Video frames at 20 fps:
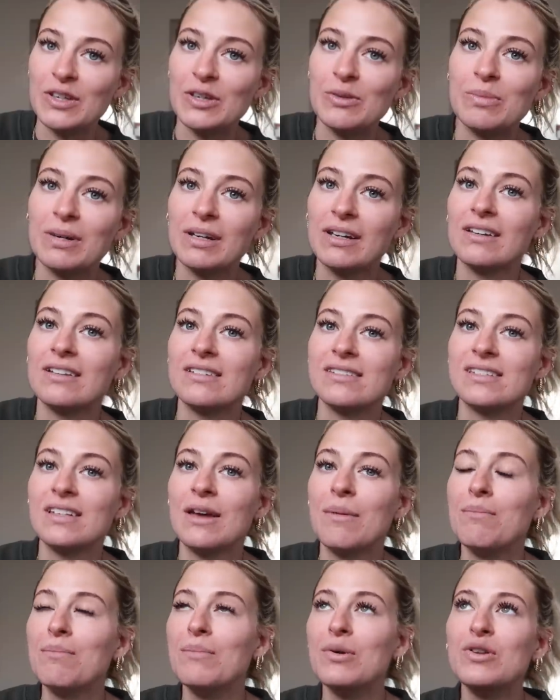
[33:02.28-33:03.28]
you, because
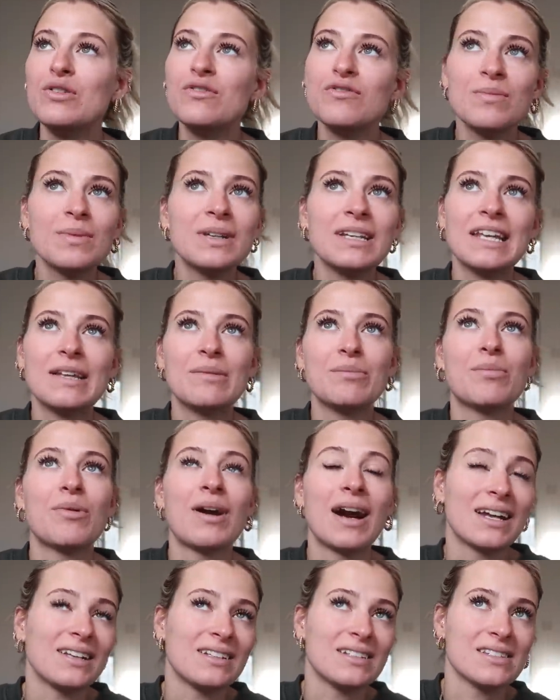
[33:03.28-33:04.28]
movement in
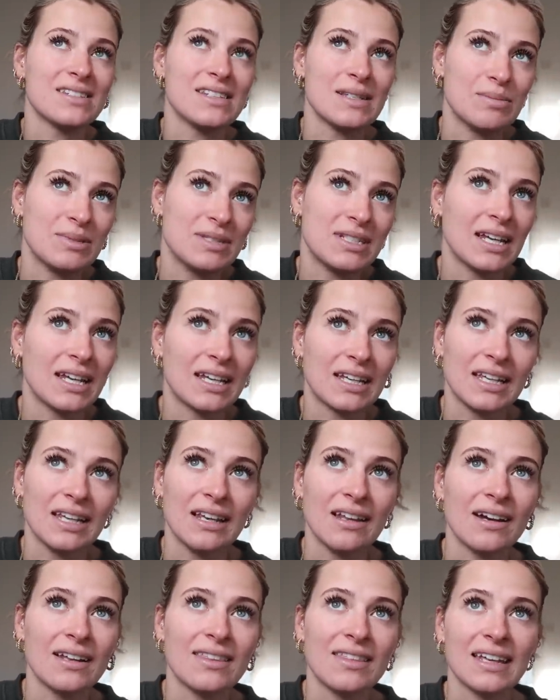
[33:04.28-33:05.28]
pregnancy
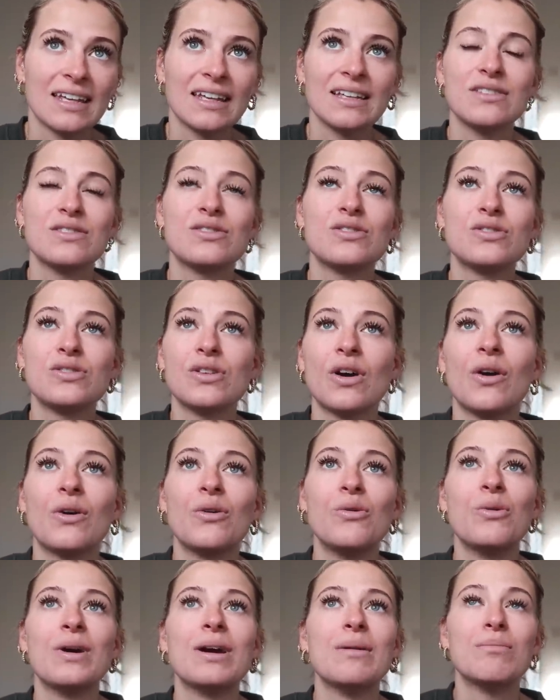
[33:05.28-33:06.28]
particularly I think is
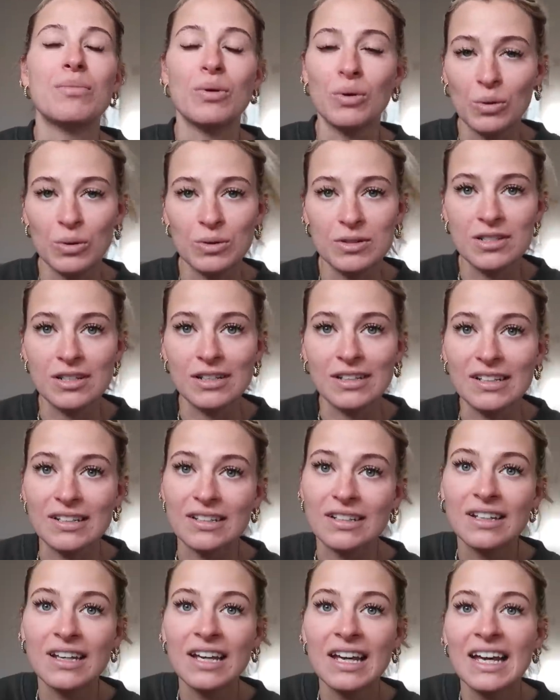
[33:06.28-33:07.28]
so
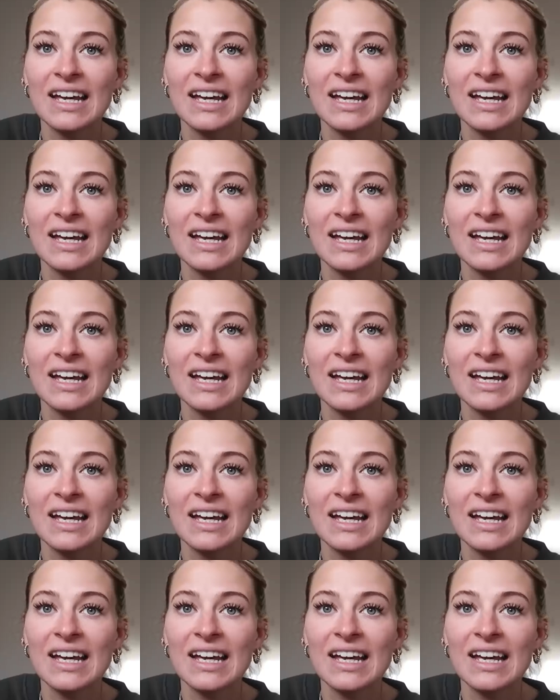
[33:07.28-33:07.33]
important.